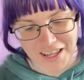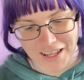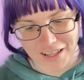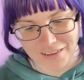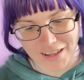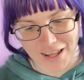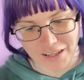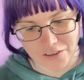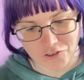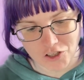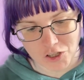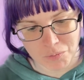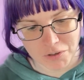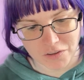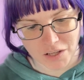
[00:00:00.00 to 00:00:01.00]
a talent she
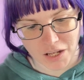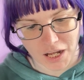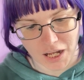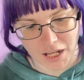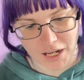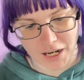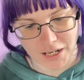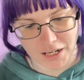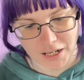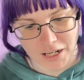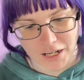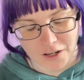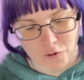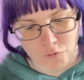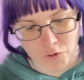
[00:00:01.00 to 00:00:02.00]
must hide
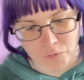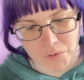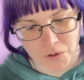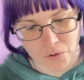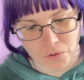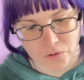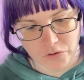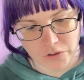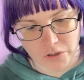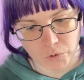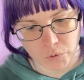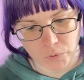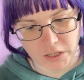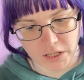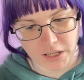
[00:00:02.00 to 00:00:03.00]
from those who
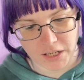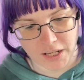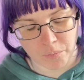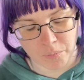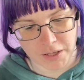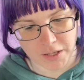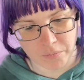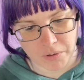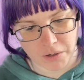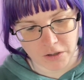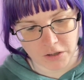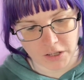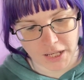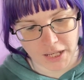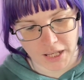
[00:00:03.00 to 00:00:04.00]
would kidnap,
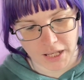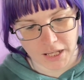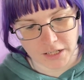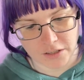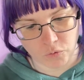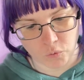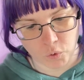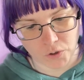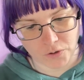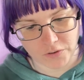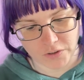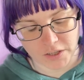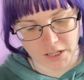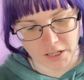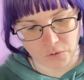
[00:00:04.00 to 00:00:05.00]
blackmail, and
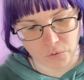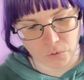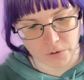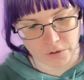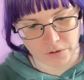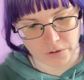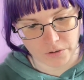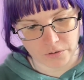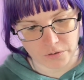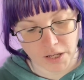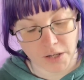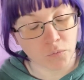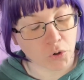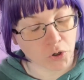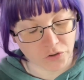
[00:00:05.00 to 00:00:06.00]
worse in order
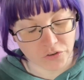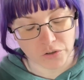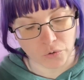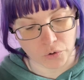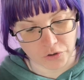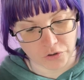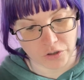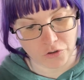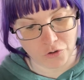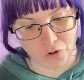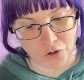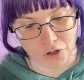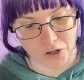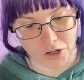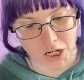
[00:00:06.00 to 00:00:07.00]
to control
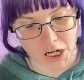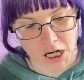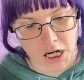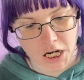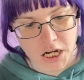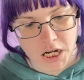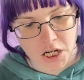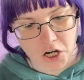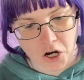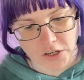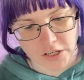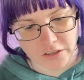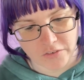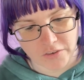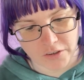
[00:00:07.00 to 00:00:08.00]
her.
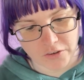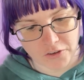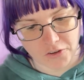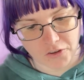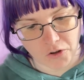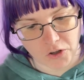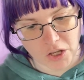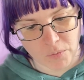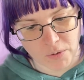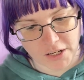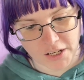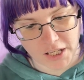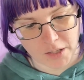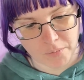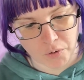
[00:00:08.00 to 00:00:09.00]
Guarding the secret is the only way to
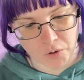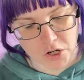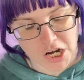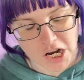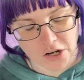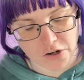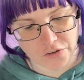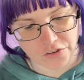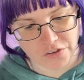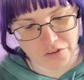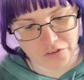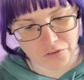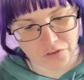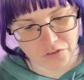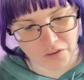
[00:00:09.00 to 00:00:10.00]
keep her younger
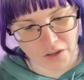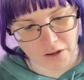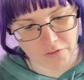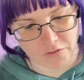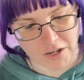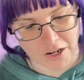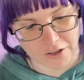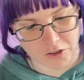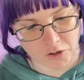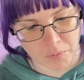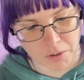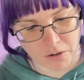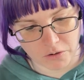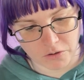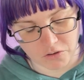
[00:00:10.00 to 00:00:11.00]
sisters safe now that their
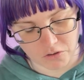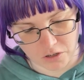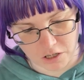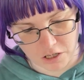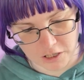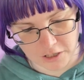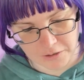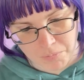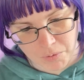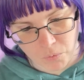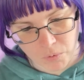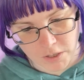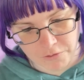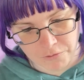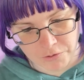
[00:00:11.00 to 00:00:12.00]
parents are gone. But
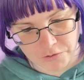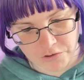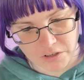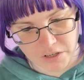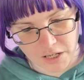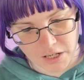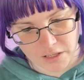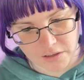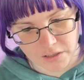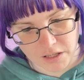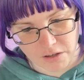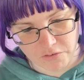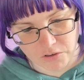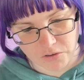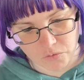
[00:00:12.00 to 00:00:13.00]
one frigid night, the
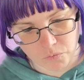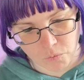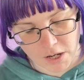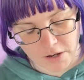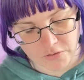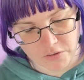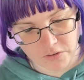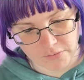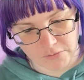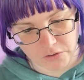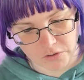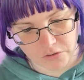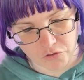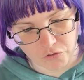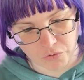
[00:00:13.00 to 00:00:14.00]
governor's wife discovers
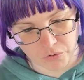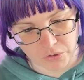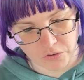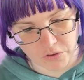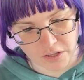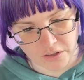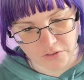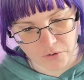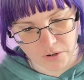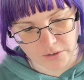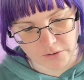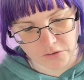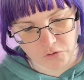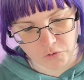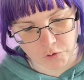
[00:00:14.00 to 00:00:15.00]
the truth and
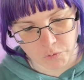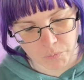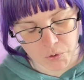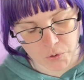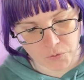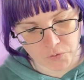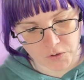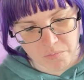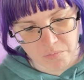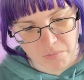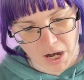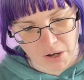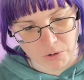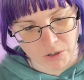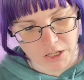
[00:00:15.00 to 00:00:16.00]
threatens to expose
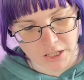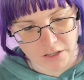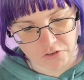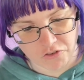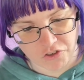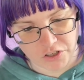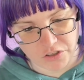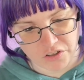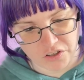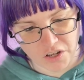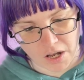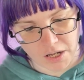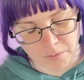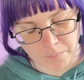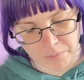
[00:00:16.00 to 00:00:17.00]
Myra if she does
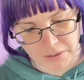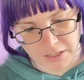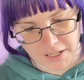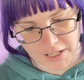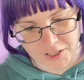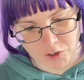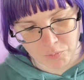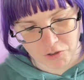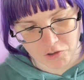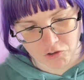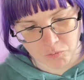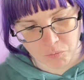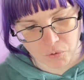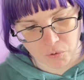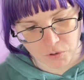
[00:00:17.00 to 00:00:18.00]
not complete a special
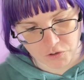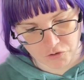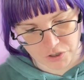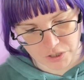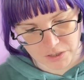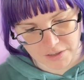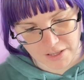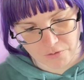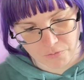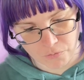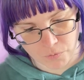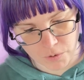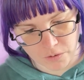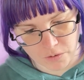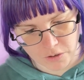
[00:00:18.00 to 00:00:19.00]
portrait that
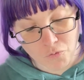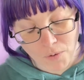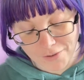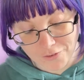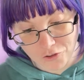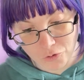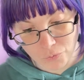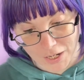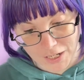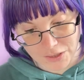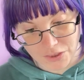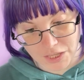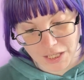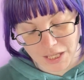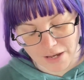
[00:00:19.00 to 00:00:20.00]
would
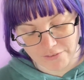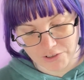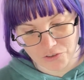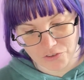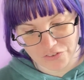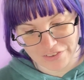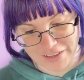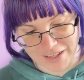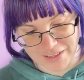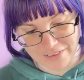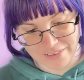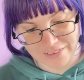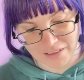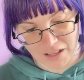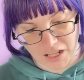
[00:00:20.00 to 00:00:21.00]
resurrect the governor's dead
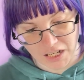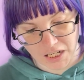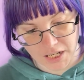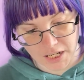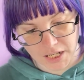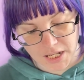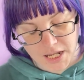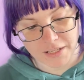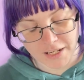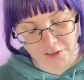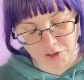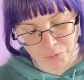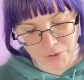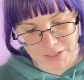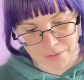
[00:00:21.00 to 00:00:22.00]
son.
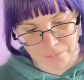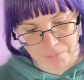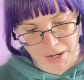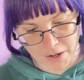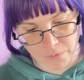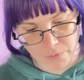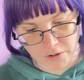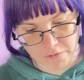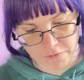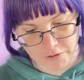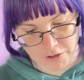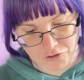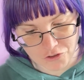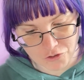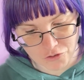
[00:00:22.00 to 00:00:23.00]
Desperate, Myra
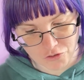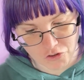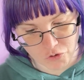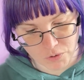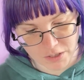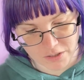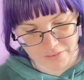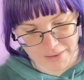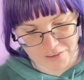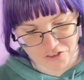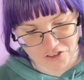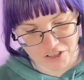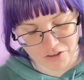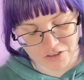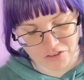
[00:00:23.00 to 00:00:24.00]
ventures to his
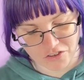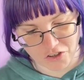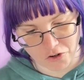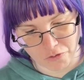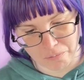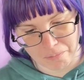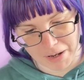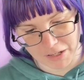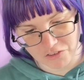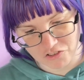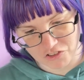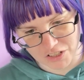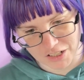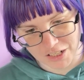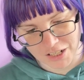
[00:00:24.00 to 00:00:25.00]
legendary stone
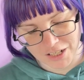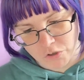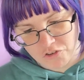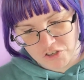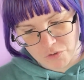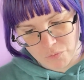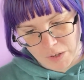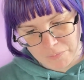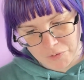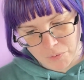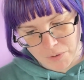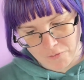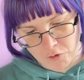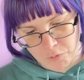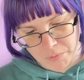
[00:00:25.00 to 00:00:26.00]
mansion. Once she arrives,
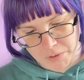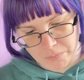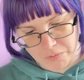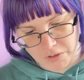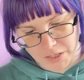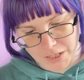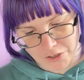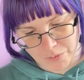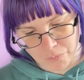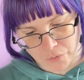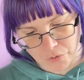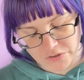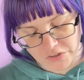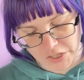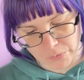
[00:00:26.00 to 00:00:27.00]
however, it becomes clear the
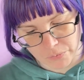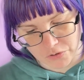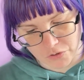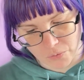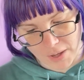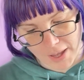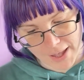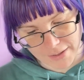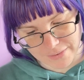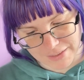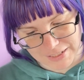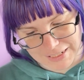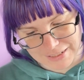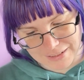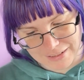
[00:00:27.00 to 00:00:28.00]
boy's death was no accident.